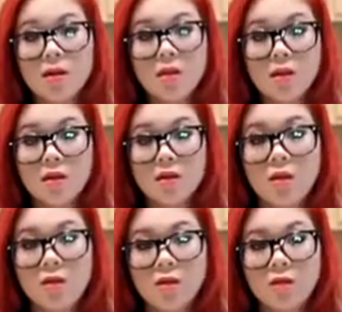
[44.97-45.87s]

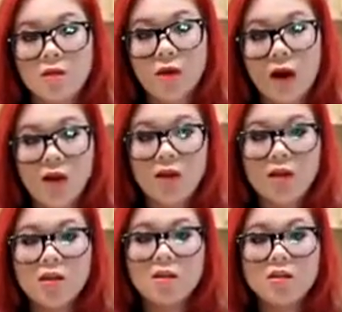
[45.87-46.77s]
the fried
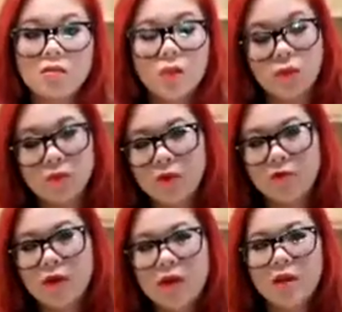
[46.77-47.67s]
onions, but we're not
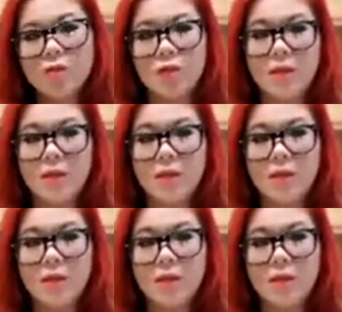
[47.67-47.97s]
frying them, we're